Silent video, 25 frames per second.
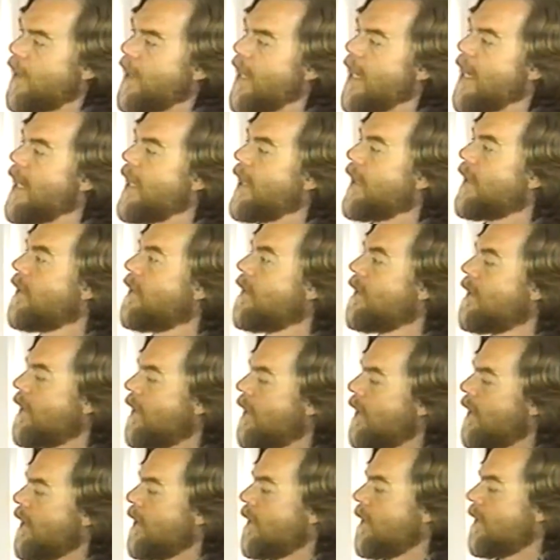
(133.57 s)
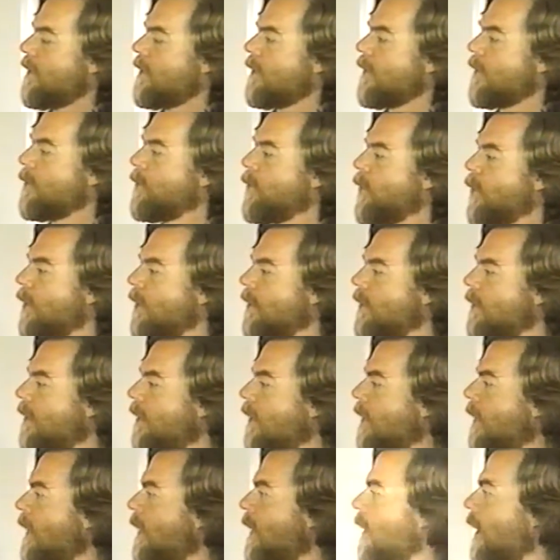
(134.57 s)
line to a more
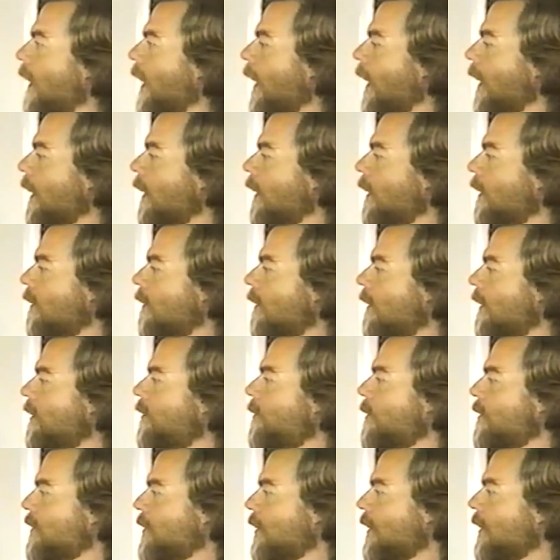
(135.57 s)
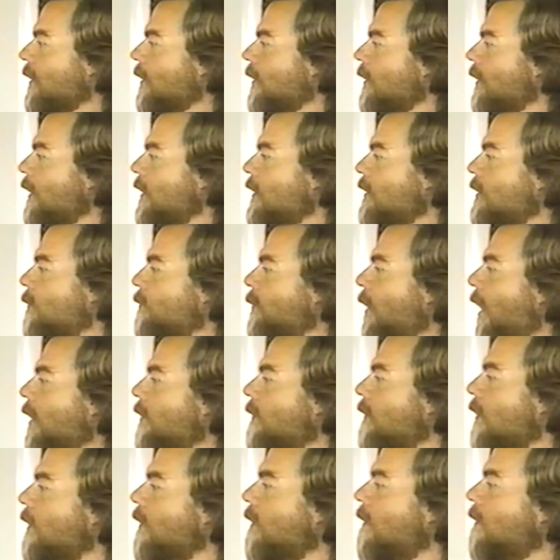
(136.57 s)
uh, interesting, at least in
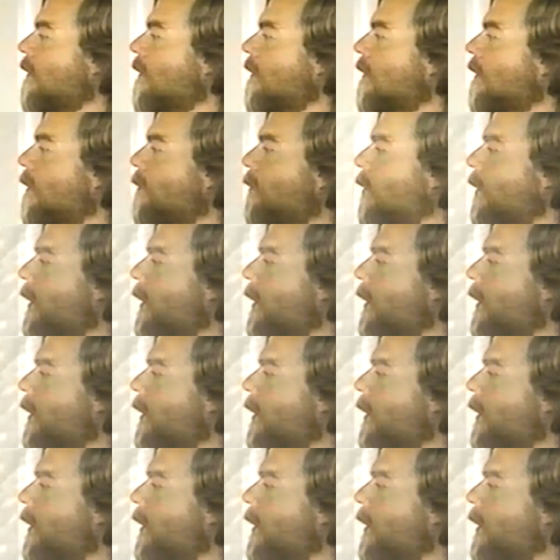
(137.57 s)
my view, a